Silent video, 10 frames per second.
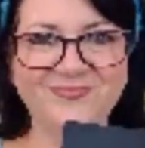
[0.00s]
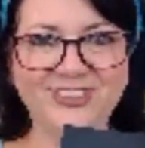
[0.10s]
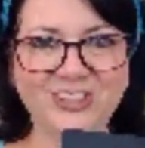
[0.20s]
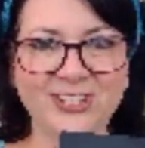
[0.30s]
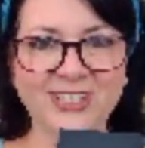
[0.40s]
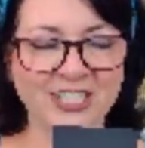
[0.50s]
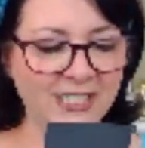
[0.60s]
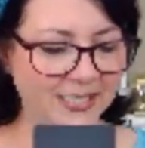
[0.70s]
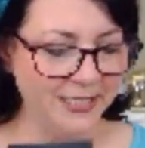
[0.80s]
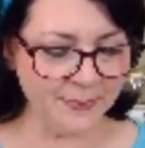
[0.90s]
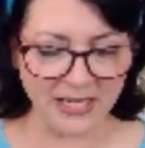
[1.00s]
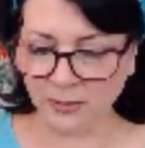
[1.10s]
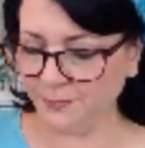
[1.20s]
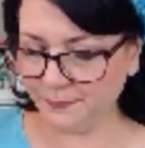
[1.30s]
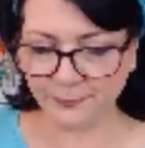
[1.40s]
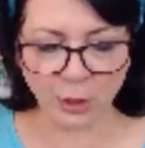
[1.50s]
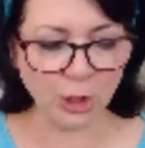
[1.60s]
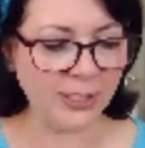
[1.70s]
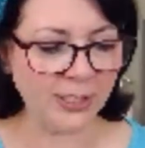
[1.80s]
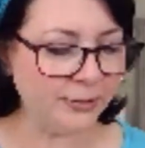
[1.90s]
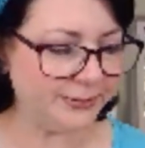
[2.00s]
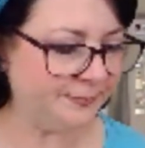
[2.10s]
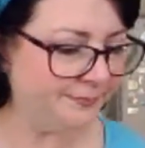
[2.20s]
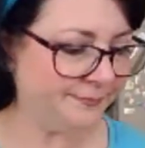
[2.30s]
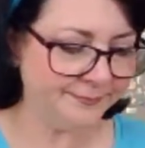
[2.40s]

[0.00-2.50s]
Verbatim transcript: So I'm going to cut him out, her out.